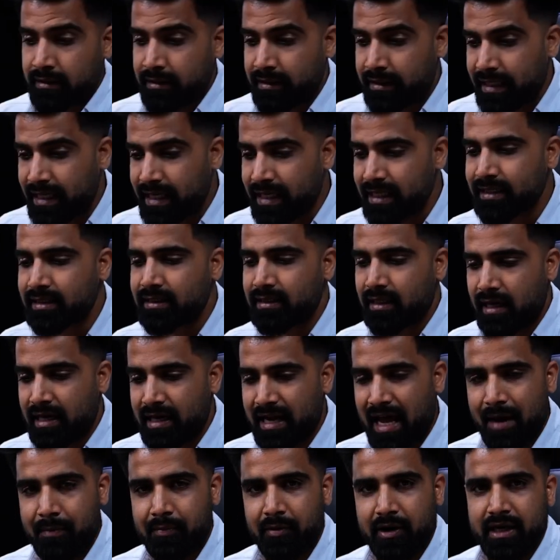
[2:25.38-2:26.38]
These
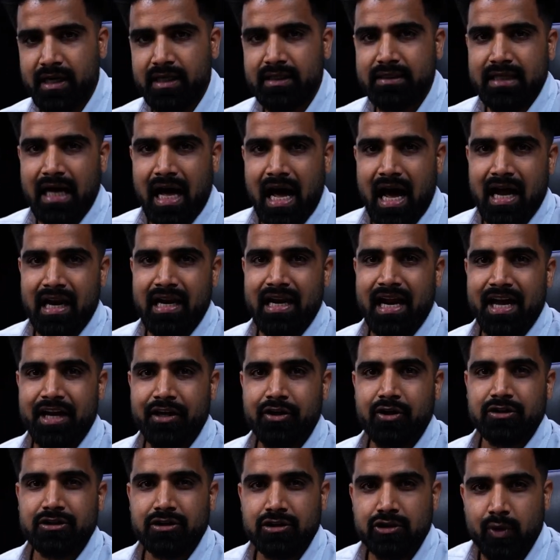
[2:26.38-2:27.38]
libraries are
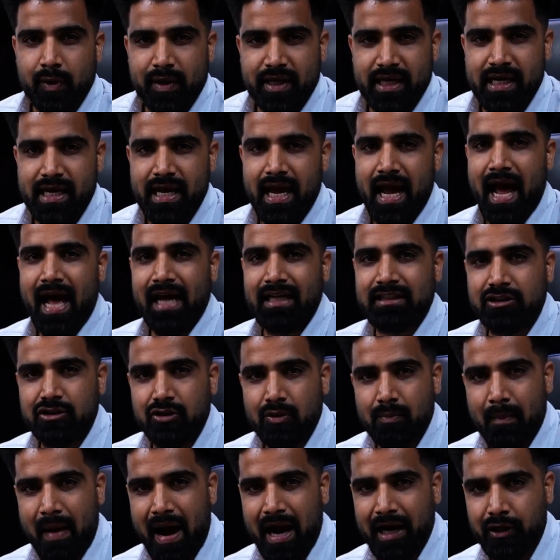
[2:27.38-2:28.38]
like your Swiggy and
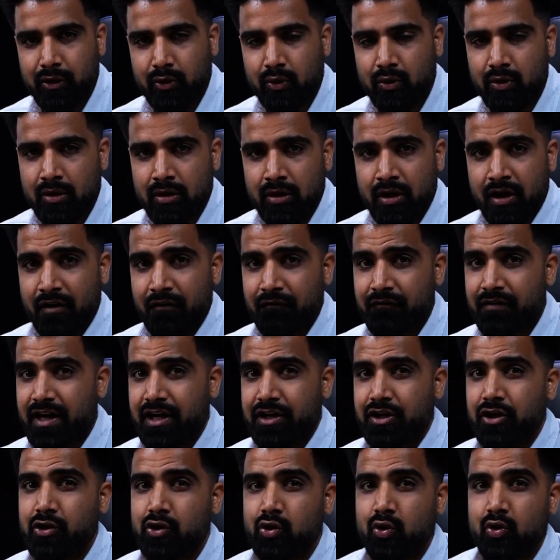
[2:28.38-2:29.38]
Zomato, where
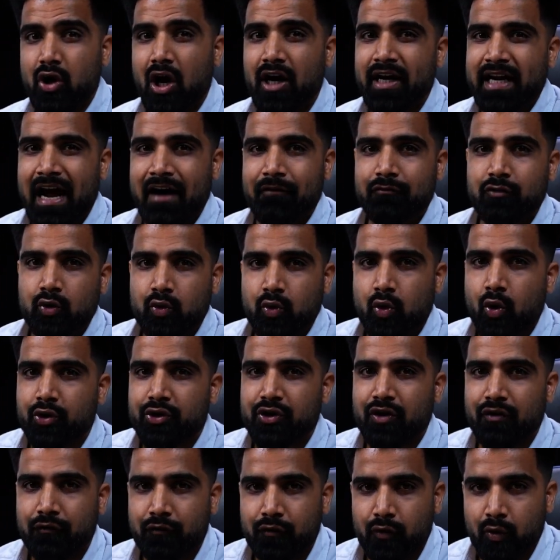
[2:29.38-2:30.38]
you do not have to cook
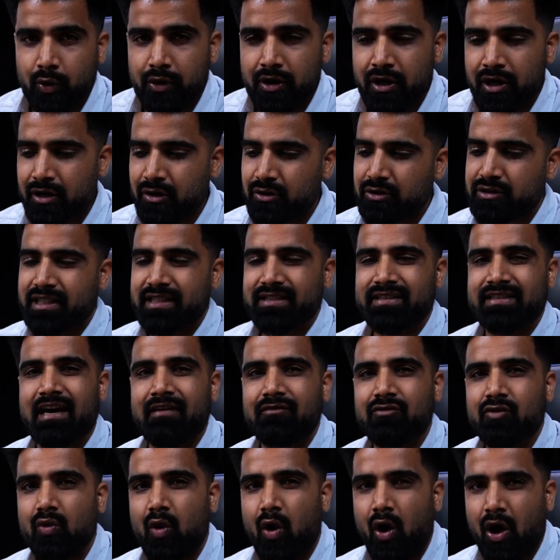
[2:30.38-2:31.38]
your food, you just
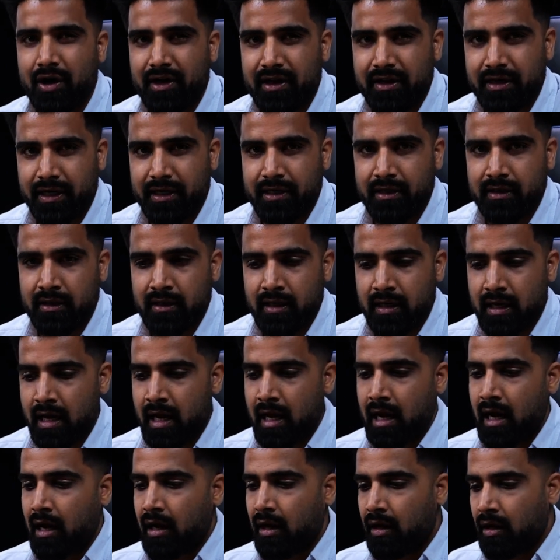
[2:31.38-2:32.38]
have to order it.
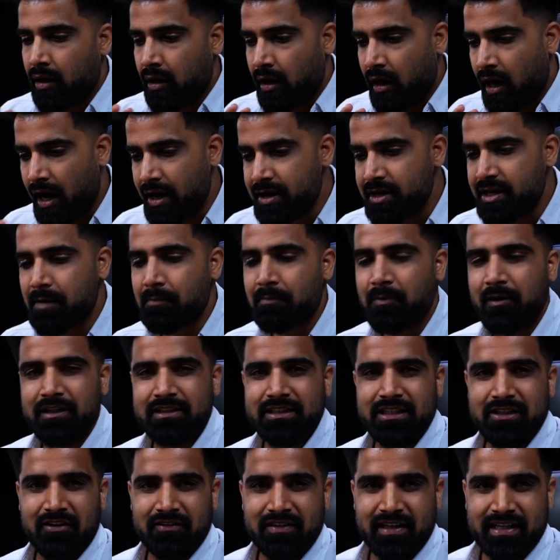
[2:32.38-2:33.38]
one hundred
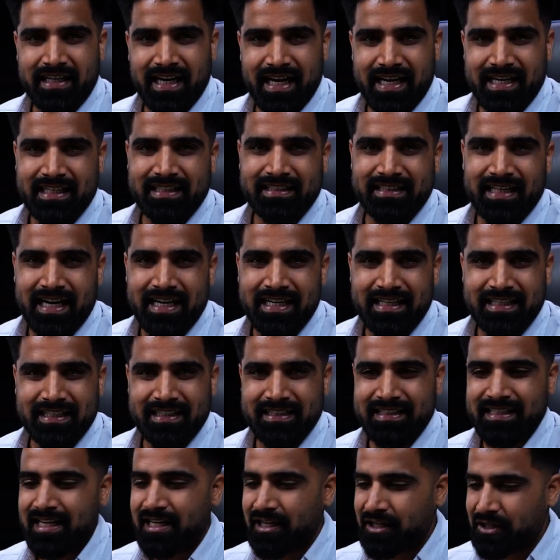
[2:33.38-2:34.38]
percent of the data
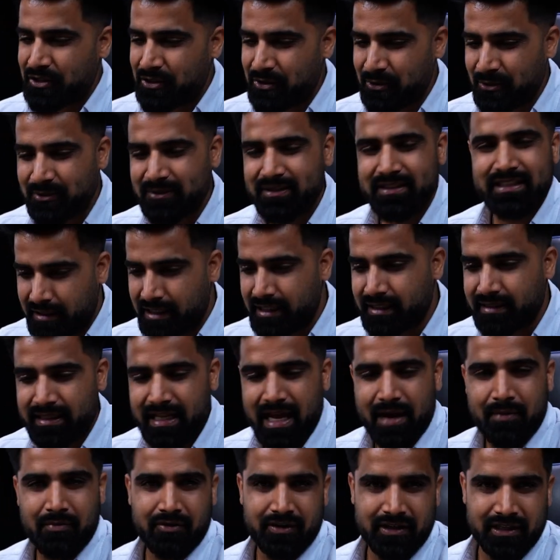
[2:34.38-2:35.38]
scientists use these
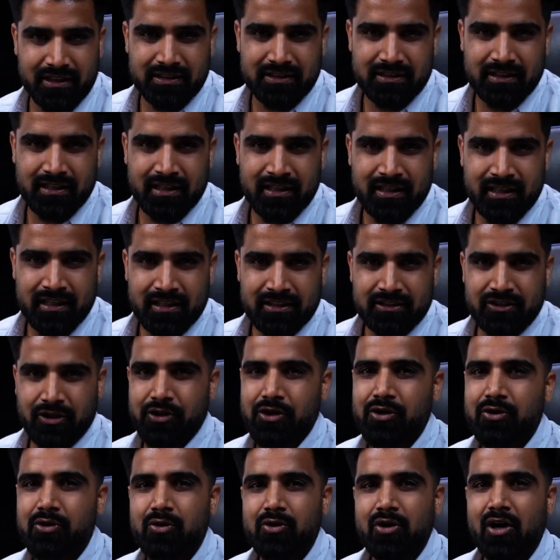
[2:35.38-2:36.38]
libraries, so
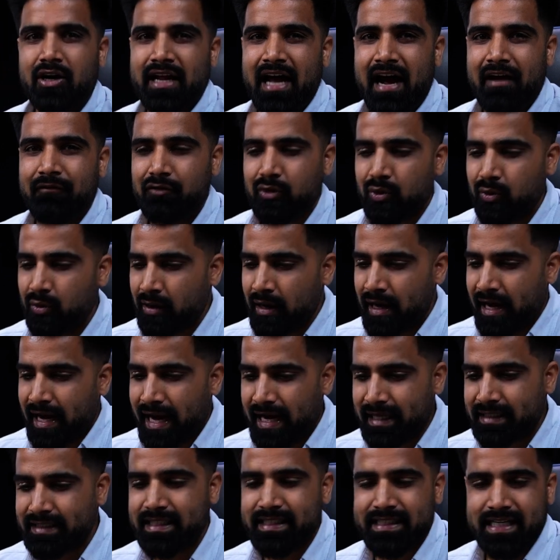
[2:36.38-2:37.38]
you do not have to
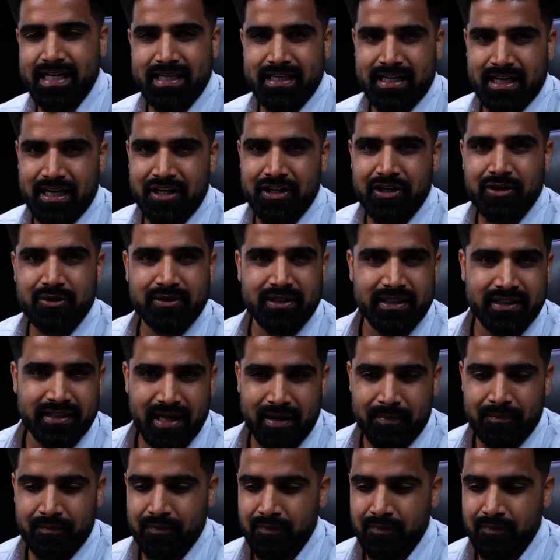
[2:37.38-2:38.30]
hesitate in using them.